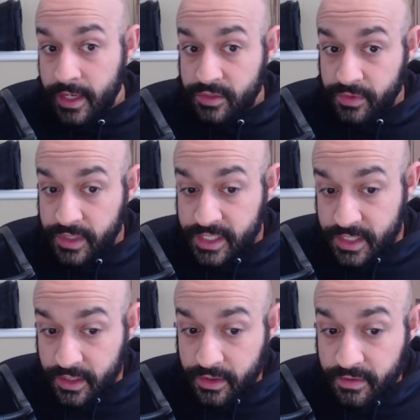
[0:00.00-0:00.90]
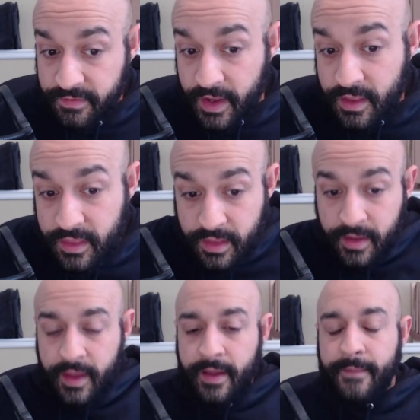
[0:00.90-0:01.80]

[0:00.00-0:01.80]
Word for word: it is released in good faith.